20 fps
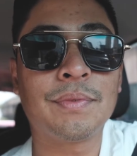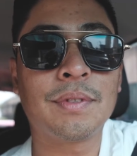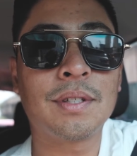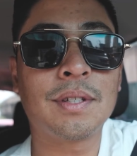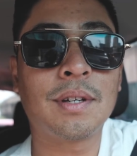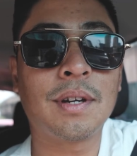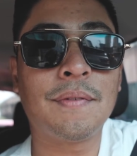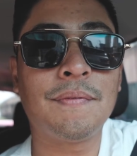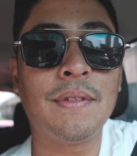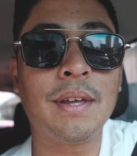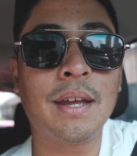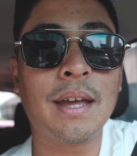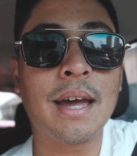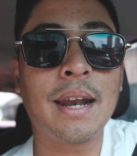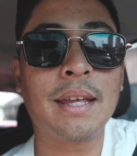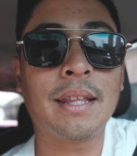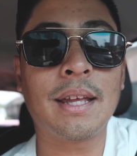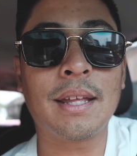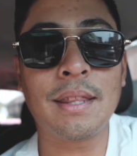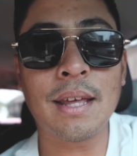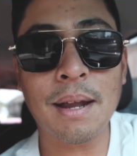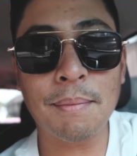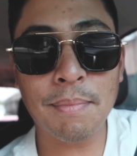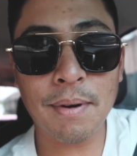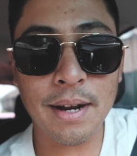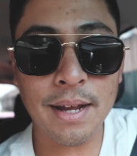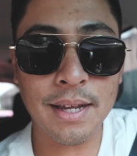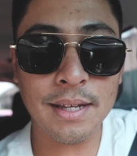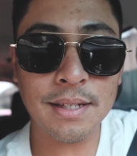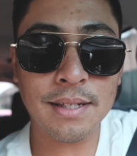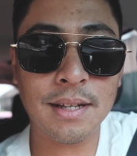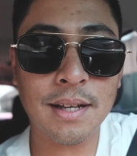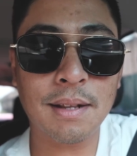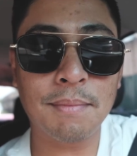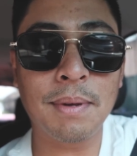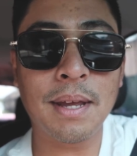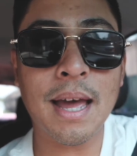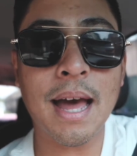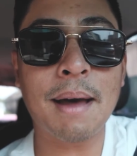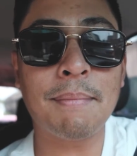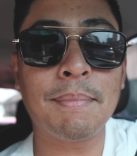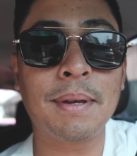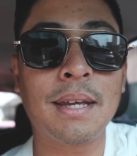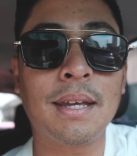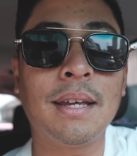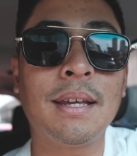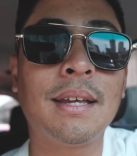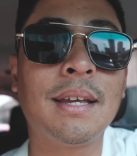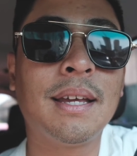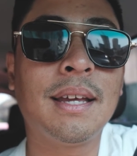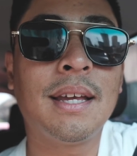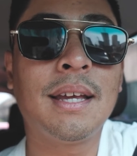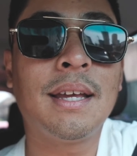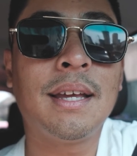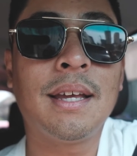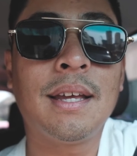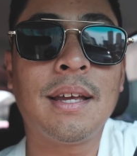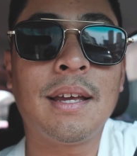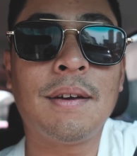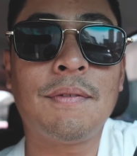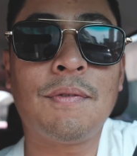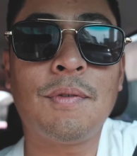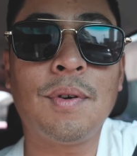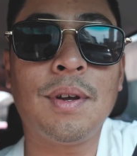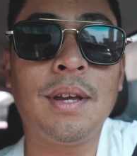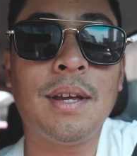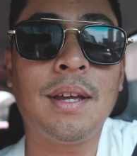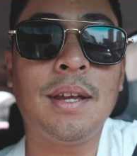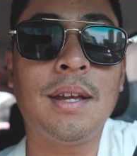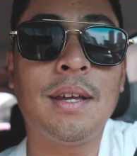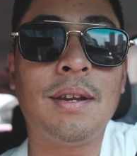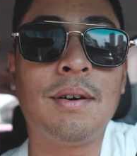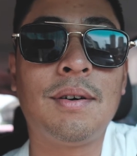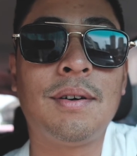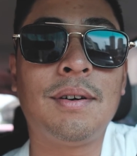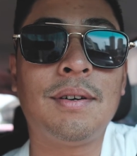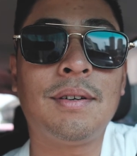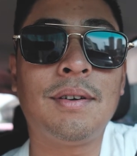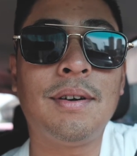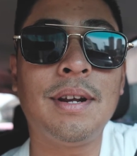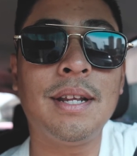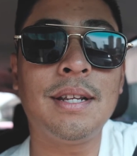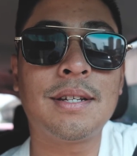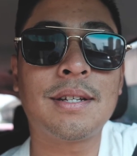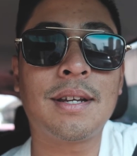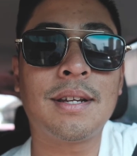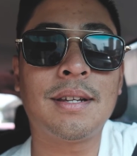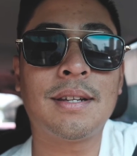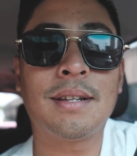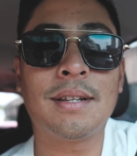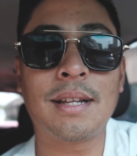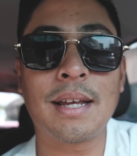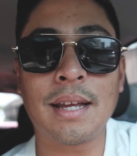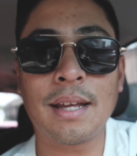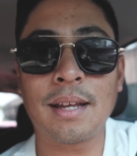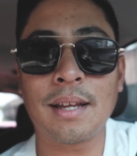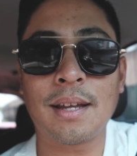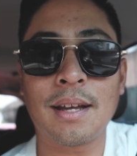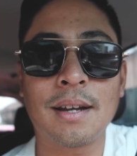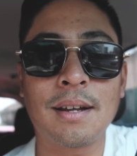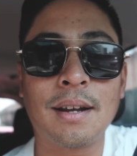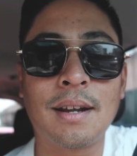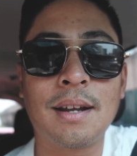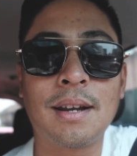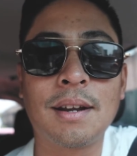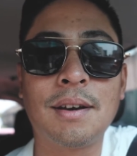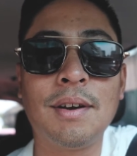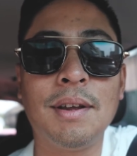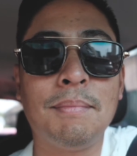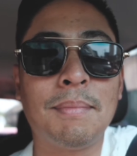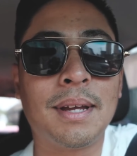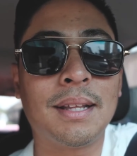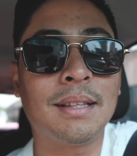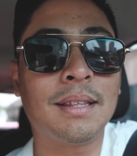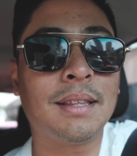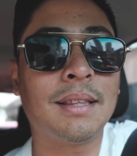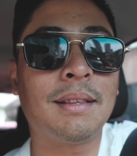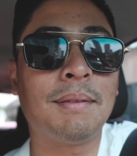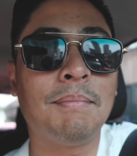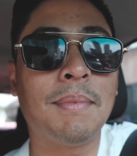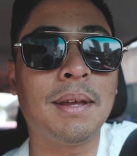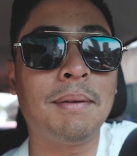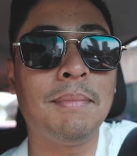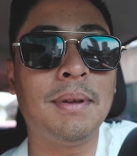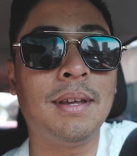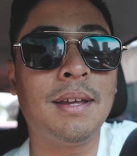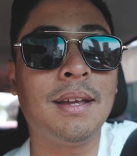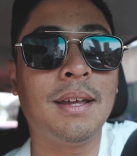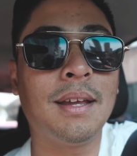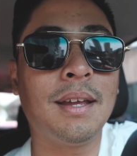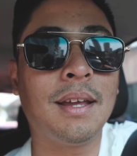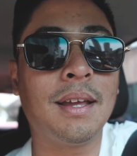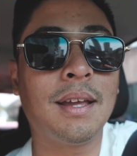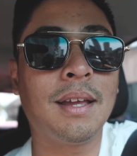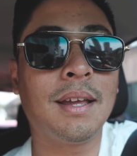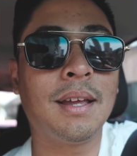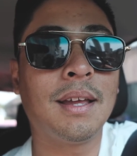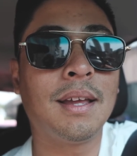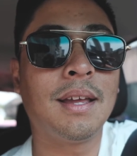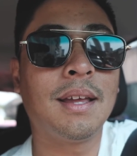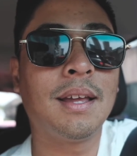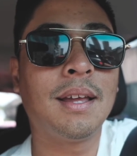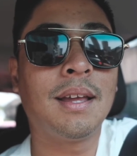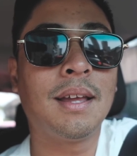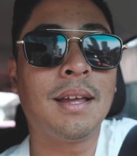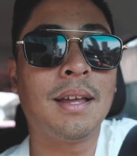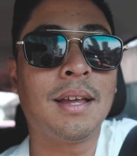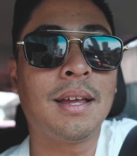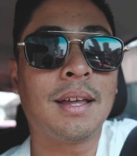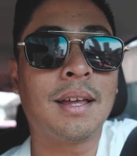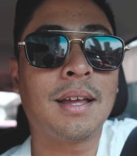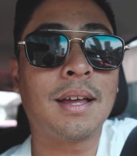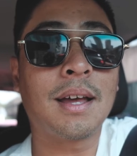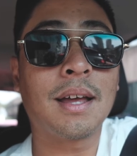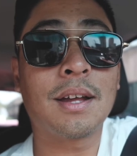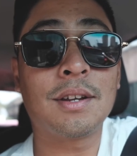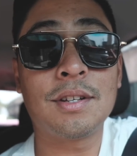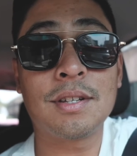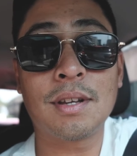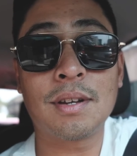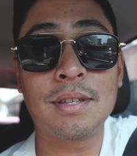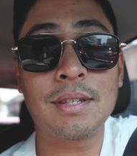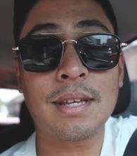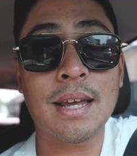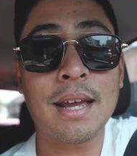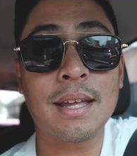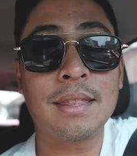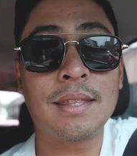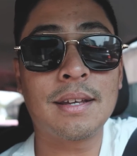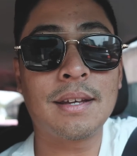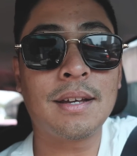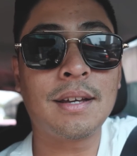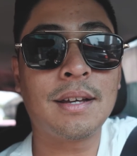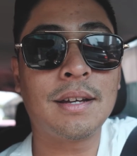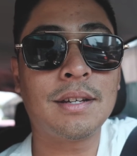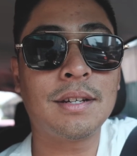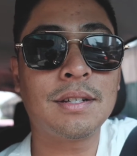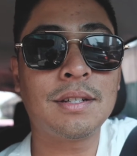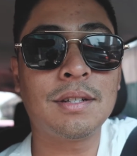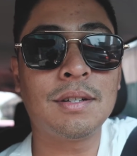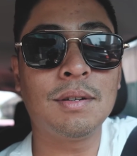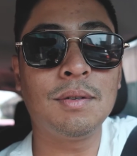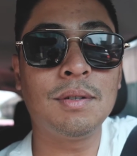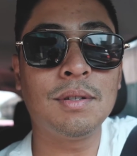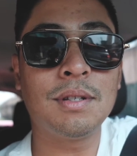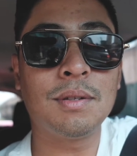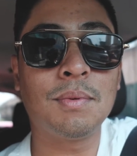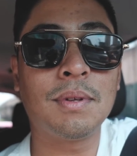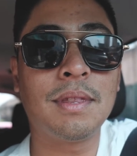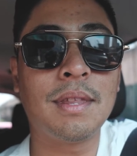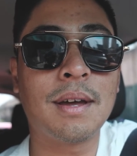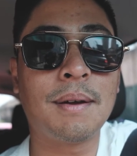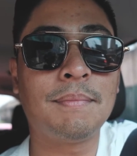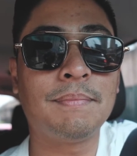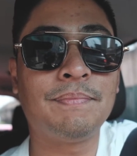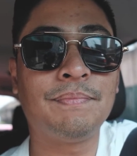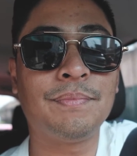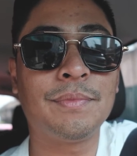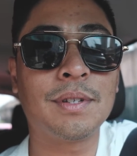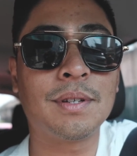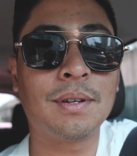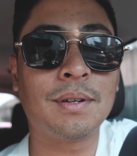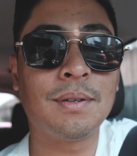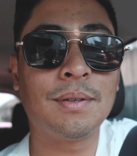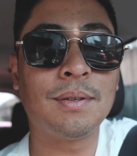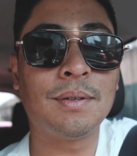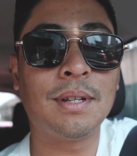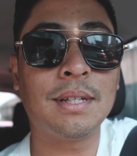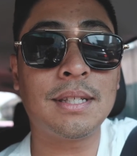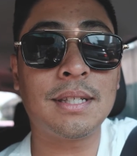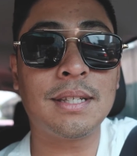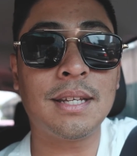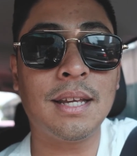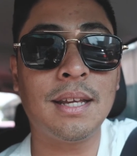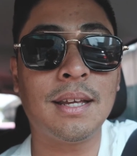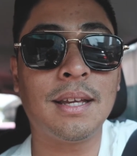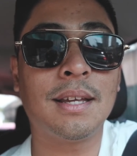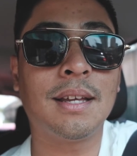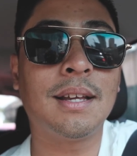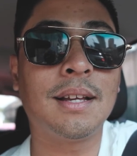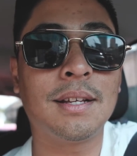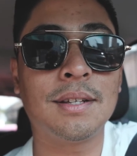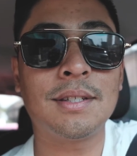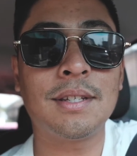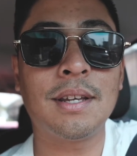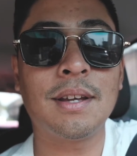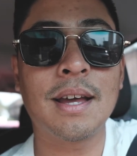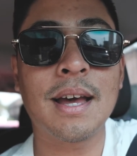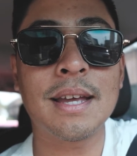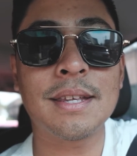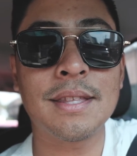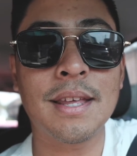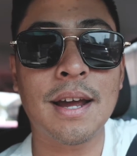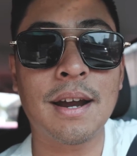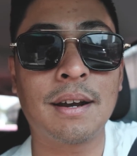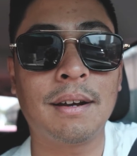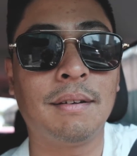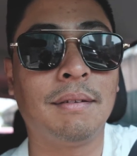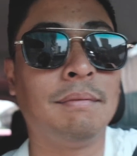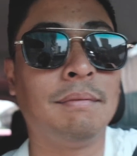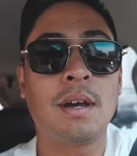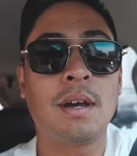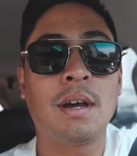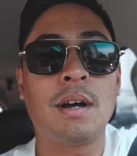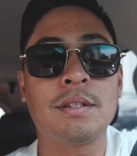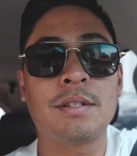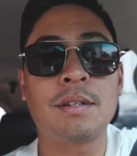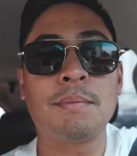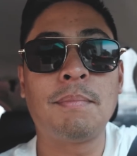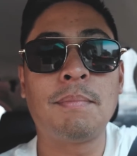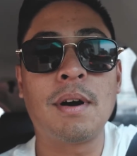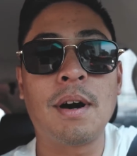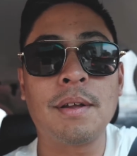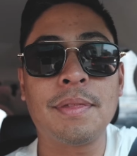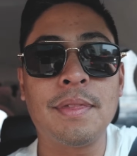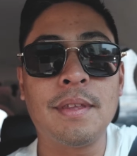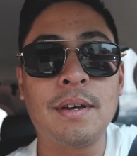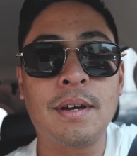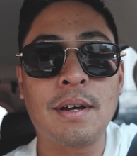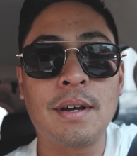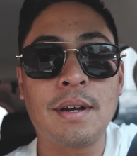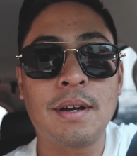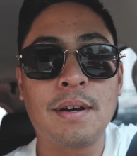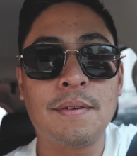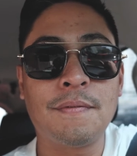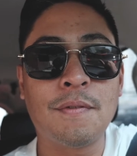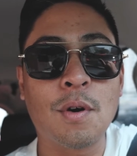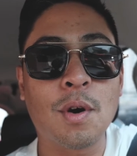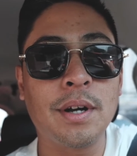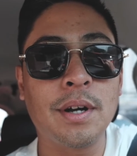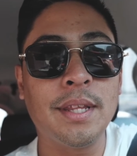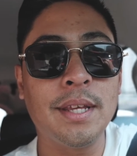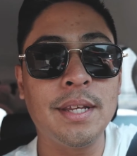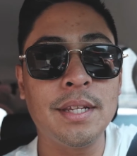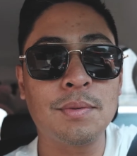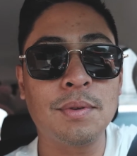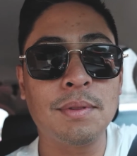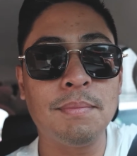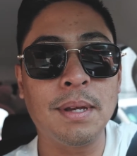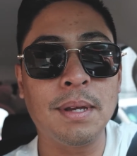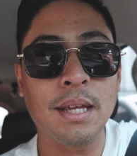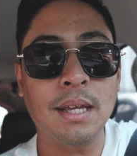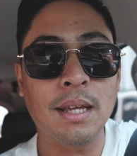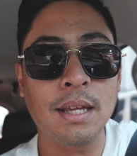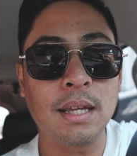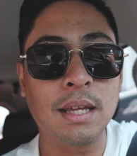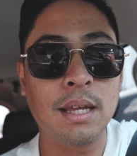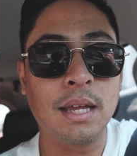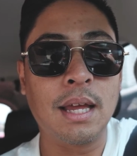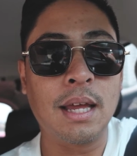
So if they get it at that price, I'll be happy. If we don't reach an agreement, maybe I could just consign the shoes with them. So let's see. We'll see you guys there. I also brought the 4Ds with me.